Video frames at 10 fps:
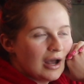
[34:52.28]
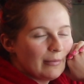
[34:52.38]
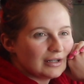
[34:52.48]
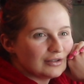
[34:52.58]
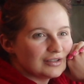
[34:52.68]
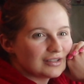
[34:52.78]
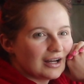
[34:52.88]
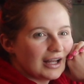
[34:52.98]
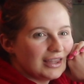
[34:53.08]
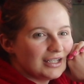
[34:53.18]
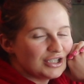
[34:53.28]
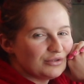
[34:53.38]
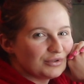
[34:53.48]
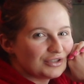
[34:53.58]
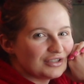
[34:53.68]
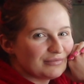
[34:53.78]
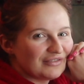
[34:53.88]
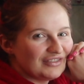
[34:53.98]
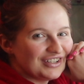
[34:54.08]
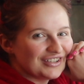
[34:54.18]
because I think she watches my
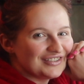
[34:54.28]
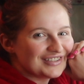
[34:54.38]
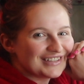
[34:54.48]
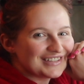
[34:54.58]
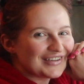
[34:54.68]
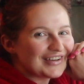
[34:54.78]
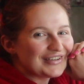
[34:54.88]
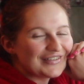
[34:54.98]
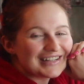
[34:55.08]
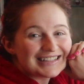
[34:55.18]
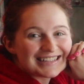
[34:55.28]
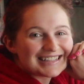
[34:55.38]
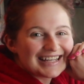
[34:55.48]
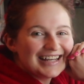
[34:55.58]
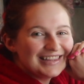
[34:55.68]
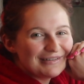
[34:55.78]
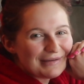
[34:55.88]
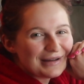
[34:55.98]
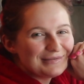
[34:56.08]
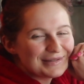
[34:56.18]
videos, so I don't want to see the
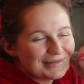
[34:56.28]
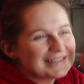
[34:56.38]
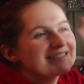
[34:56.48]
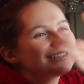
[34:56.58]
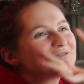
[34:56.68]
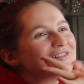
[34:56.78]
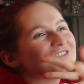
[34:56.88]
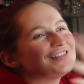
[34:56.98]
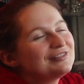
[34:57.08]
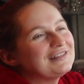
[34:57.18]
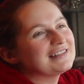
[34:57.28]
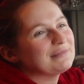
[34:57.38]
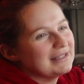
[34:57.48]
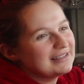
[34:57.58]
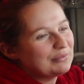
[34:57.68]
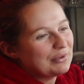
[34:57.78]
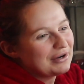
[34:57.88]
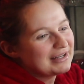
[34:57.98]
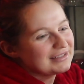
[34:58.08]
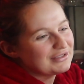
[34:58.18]
baby's bits, because I want to do it all as a big
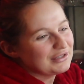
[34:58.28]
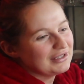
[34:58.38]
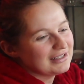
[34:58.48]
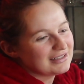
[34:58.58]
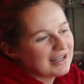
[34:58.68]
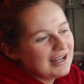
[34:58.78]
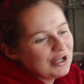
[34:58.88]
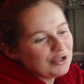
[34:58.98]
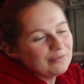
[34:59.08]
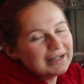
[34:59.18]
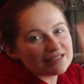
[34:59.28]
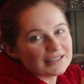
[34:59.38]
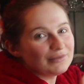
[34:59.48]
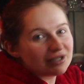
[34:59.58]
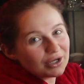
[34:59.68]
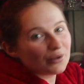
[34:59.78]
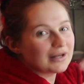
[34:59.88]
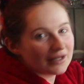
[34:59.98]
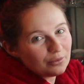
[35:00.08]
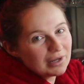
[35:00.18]
surprise. So yes, you may see me like
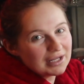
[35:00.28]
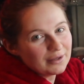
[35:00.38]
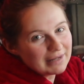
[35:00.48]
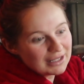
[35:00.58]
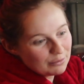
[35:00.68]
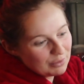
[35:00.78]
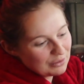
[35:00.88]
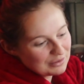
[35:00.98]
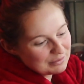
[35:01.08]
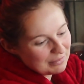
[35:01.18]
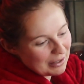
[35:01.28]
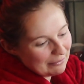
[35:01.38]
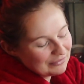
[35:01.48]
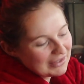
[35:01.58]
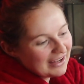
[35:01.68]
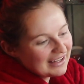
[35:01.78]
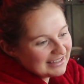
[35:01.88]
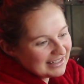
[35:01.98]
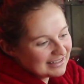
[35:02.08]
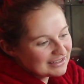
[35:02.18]
quickly whacking them out the box, but
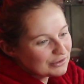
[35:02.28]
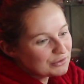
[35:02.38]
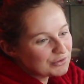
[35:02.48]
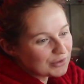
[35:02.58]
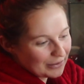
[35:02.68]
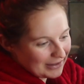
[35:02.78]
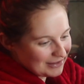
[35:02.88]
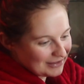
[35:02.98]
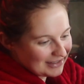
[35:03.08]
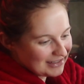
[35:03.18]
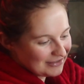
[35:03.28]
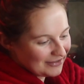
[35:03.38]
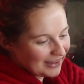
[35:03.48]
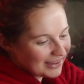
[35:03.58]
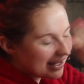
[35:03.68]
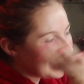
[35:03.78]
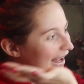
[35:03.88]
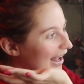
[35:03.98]
yes, so excited for that.